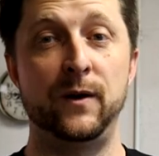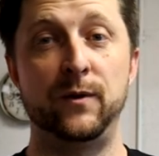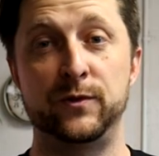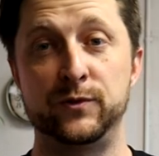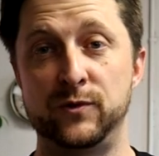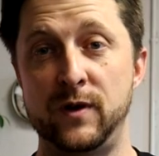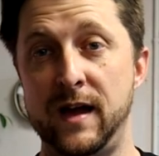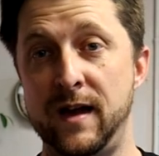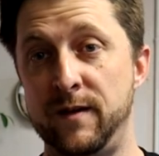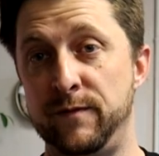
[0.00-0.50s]
hour
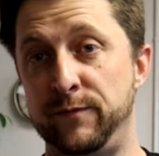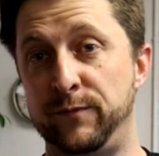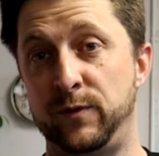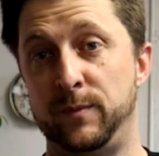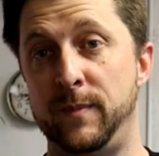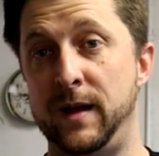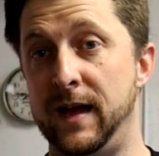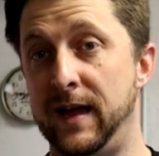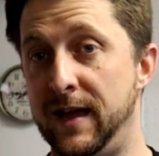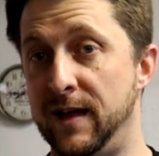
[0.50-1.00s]
drive
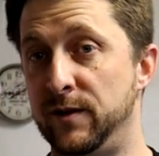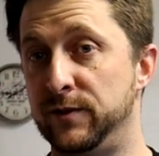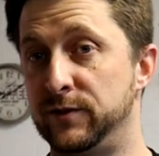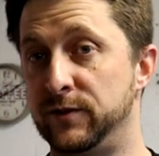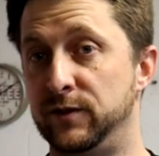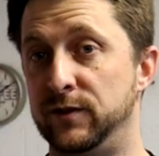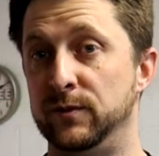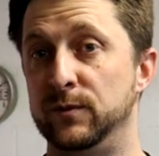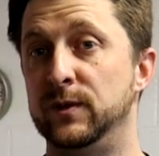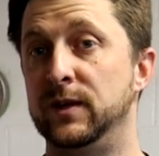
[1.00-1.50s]
from my
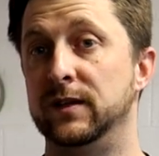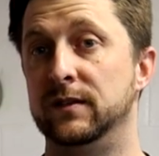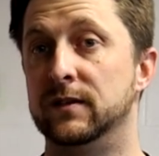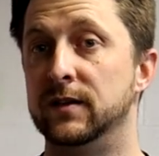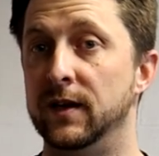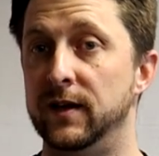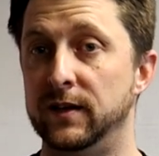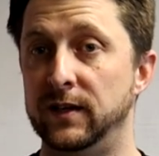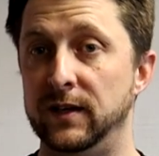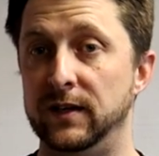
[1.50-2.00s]
house to
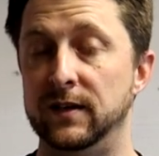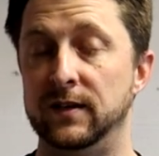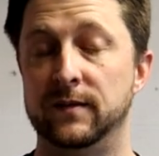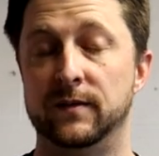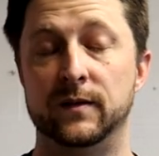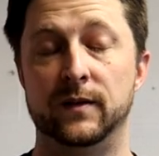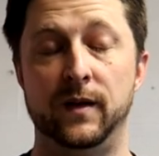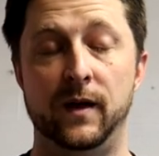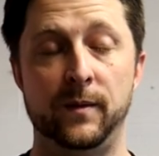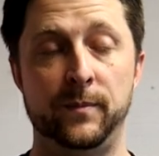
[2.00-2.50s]
Kentucky,
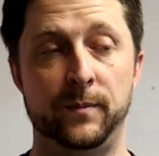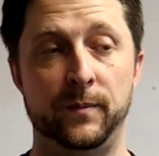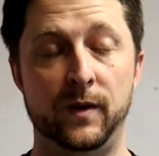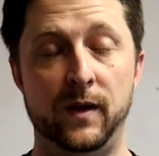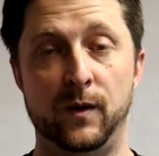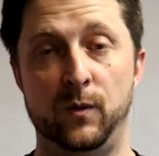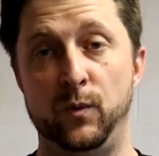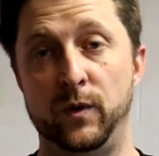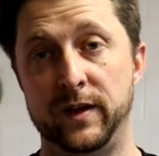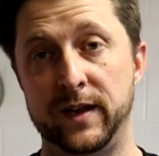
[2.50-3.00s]

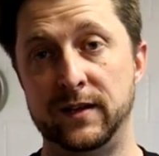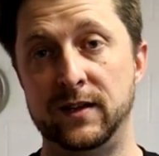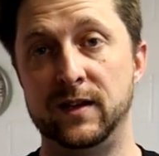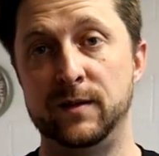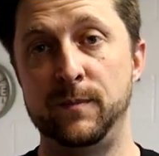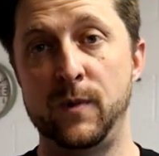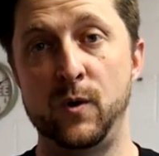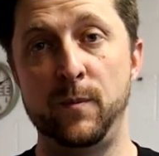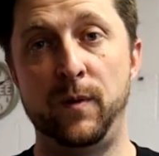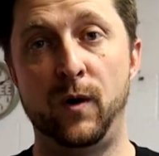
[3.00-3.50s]
up where they
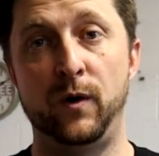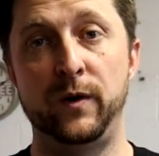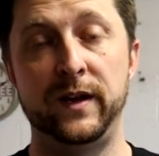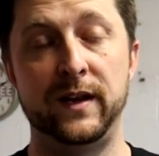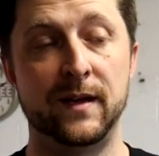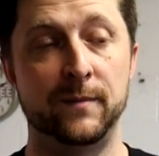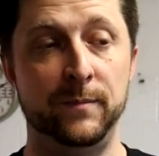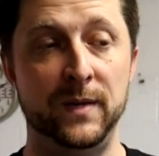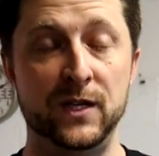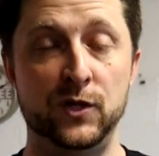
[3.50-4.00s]
did
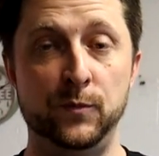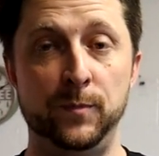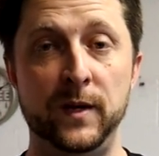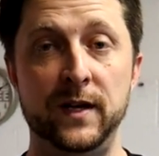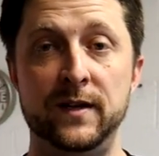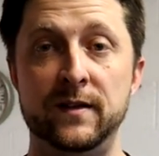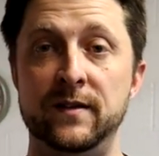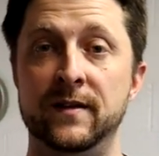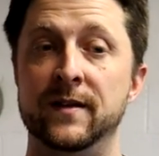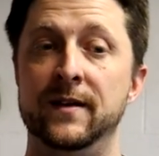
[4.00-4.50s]
Moparty at Beach
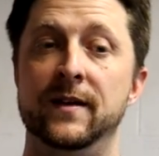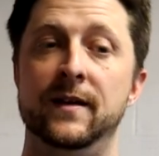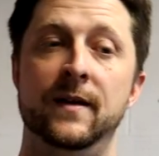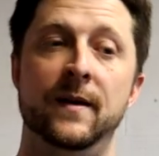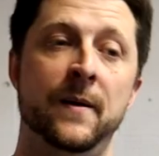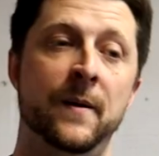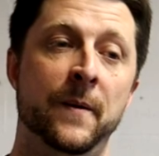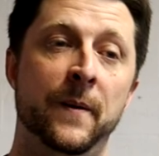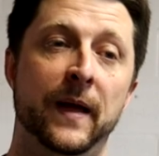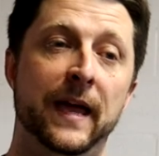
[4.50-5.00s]
Bend.
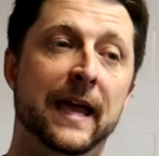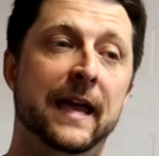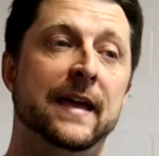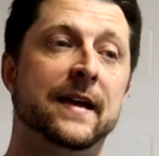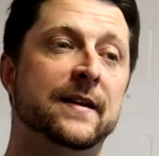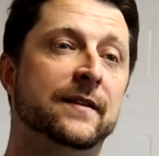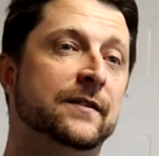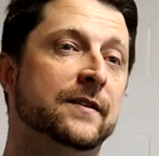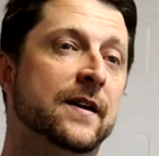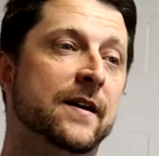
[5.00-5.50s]

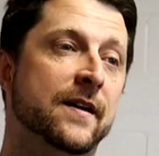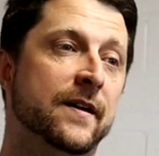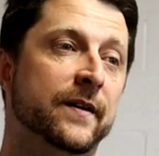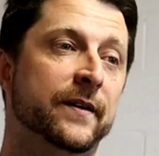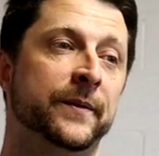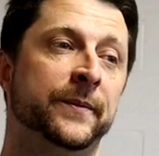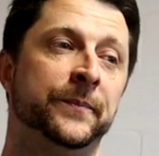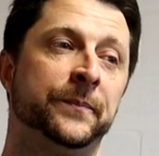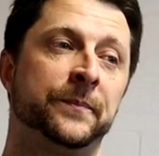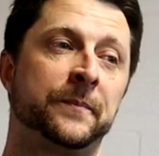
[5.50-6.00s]
And
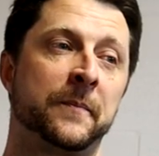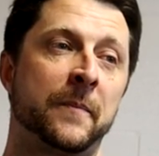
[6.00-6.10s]
I